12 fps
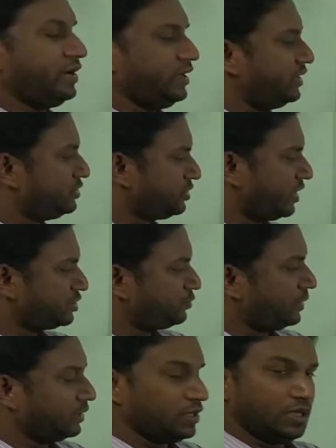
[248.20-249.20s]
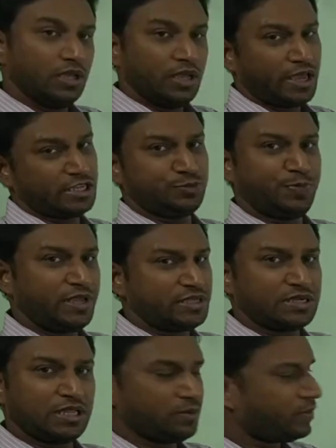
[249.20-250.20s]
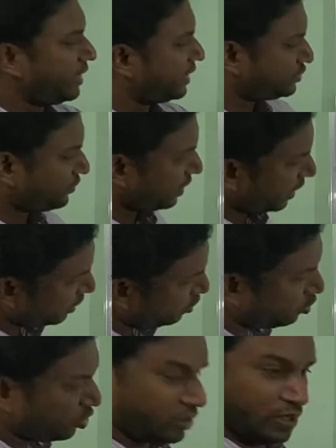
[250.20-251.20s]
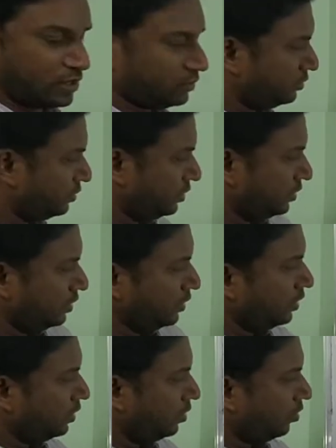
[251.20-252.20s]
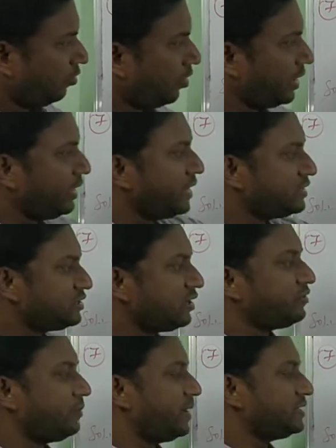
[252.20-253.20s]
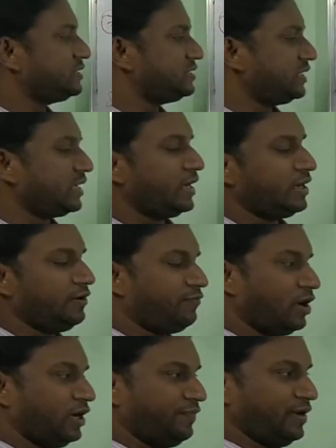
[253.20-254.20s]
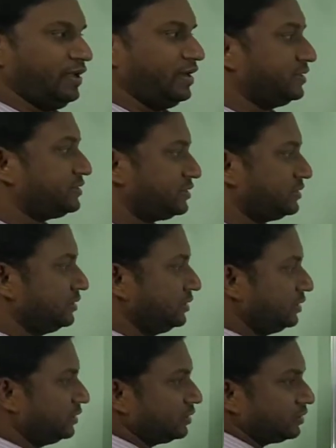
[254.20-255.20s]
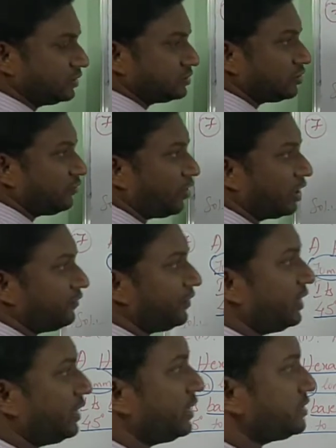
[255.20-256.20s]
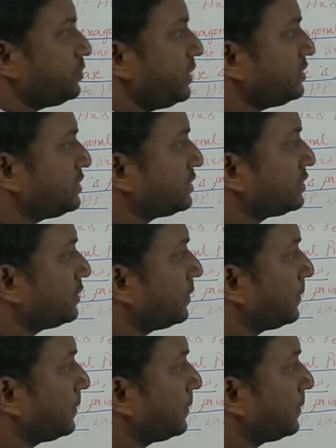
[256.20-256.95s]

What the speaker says: degrees to HP. HP is nothing but XY line, you know that. One edge of the base is inclined at 45 degrees. So 45 degrees means,